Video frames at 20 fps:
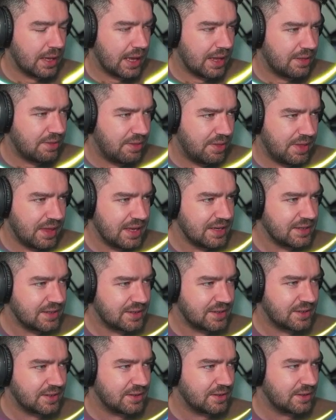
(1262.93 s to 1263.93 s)
And
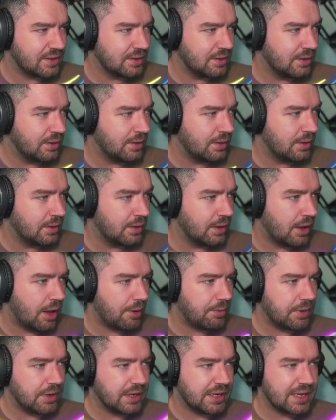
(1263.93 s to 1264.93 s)
this,
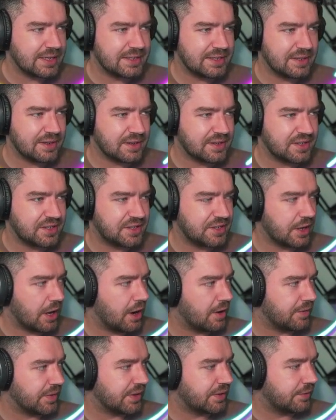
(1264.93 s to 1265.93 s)
I'm going to guess, is a
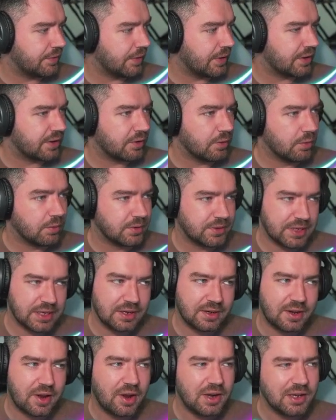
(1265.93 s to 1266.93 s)
service vehicle. Because
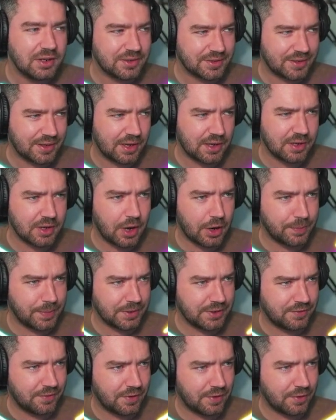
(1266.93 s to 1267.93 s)
it kind of looks like a
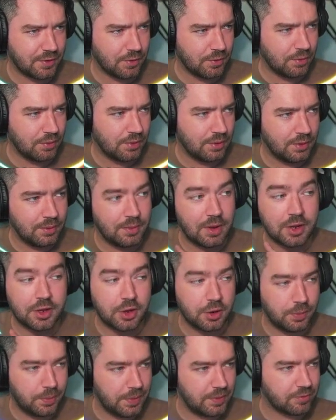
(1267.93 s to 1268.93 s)
garbage vehicle.
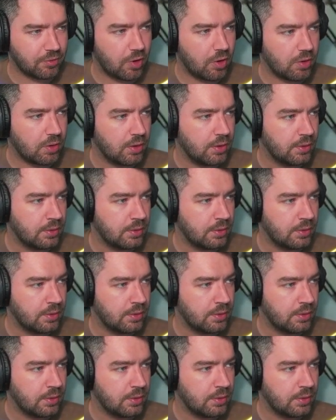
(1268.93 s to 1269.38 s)
Could be wrong.